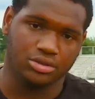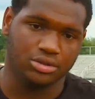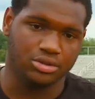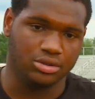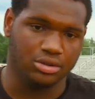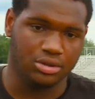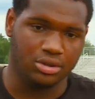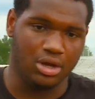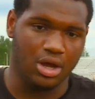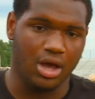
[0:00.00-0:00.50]
year,
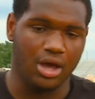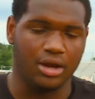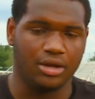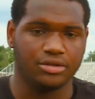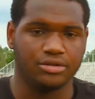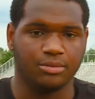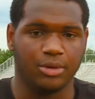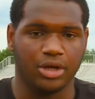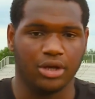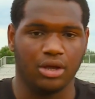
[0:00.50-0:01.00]
and I
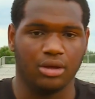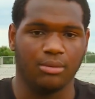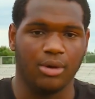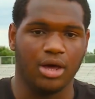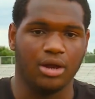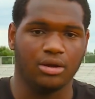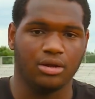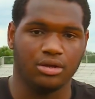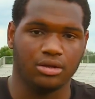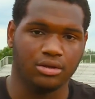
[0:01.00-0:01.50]
added to my game.
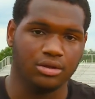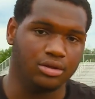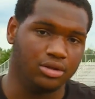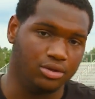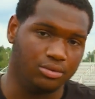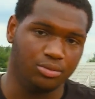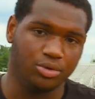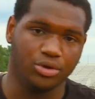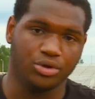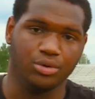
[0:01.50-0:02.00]
added a
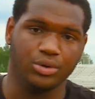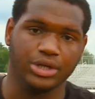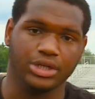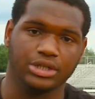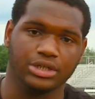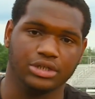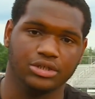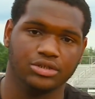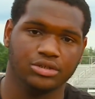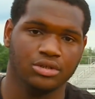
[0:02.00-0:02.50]
little more
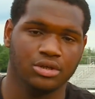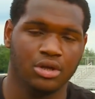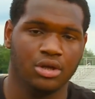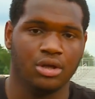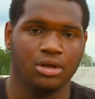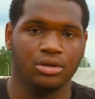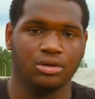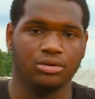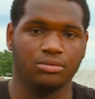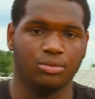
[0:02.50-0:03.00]
quickness,
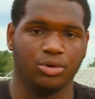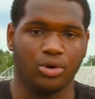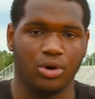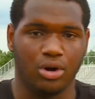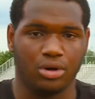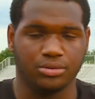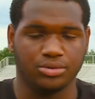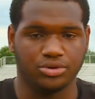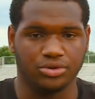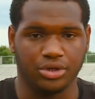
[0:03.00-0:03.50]
a little more
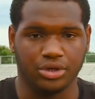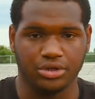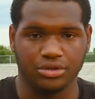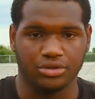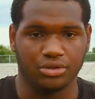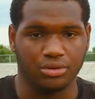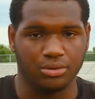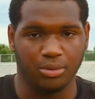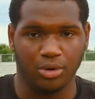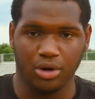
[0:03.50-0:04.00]
arm
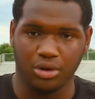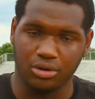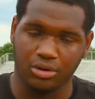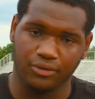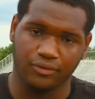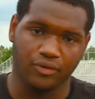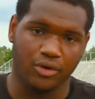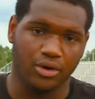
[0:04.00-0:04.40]
strength, throw the ball a little